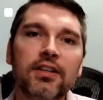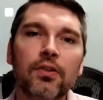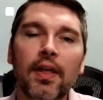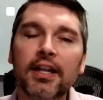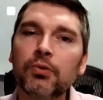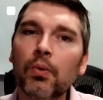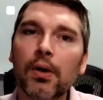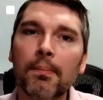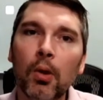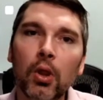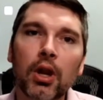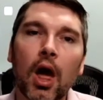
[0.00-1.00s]
So that's where
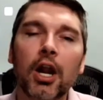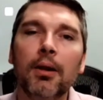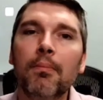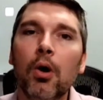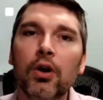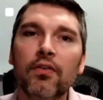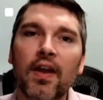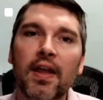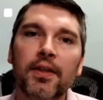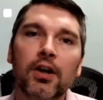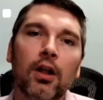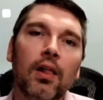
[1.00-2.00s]
Mullen Automotive and
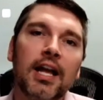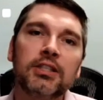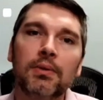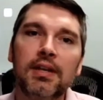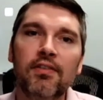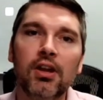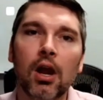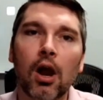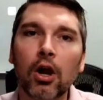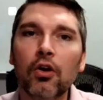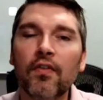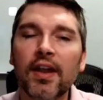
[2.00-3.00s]
their Class 1 EV
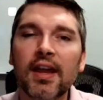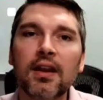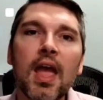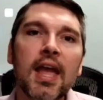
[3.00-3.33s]
cargo van